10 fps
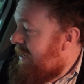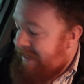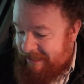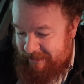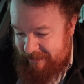
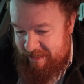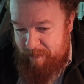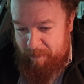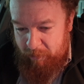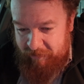You know, just see
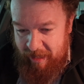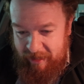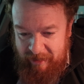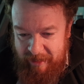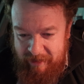my bus get
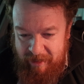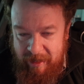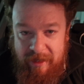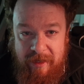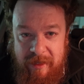cleaned.
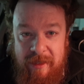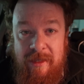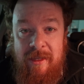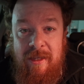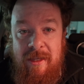
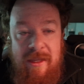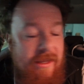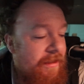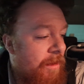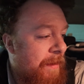
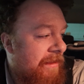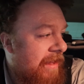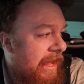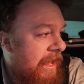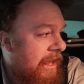Not a bad
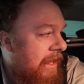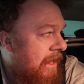day.